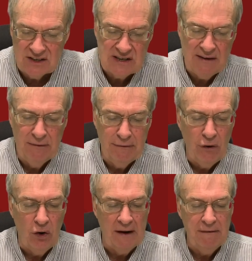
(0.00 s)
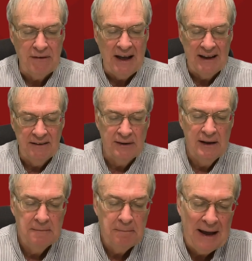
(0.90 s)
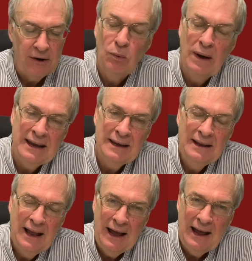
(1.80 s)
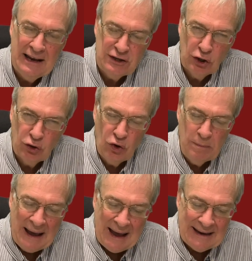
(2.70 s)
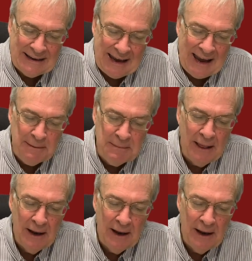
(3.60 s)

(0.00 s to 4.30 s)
at 7:45. By the way, it's a Group I game.